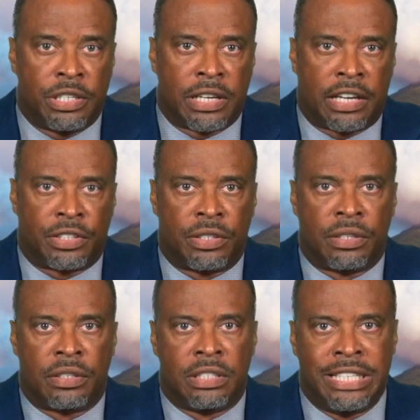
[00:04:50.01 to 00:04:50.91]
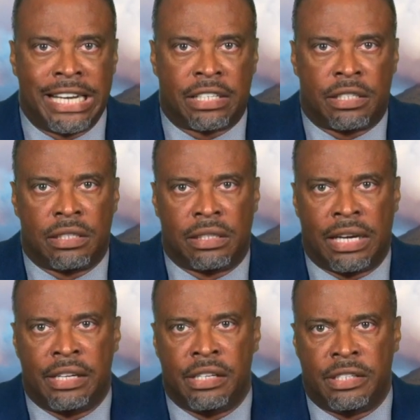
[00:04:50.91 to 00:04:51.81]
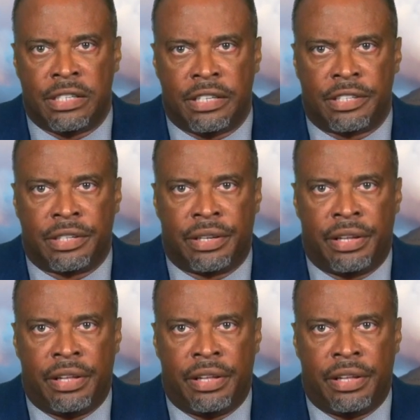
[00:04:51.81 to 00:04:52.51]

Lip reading: disasters, debt, and disease.